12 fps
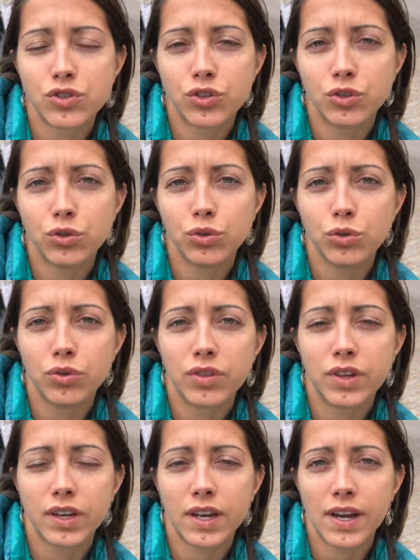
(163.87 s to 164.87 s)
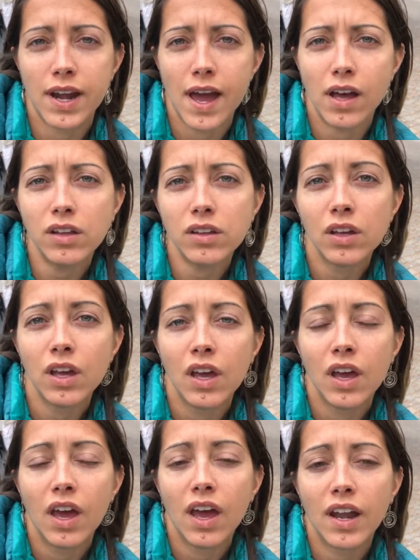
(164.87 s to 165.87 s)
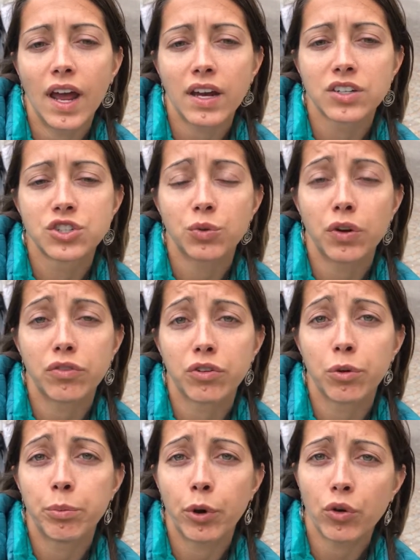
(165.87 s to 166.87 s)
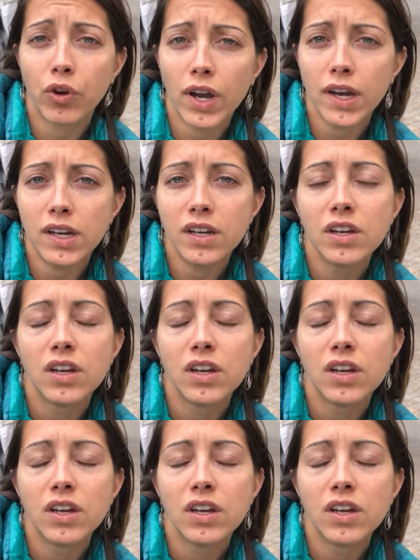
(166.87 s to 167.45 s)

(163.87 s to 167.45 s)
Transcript: to the canal and actually went for a boat ride.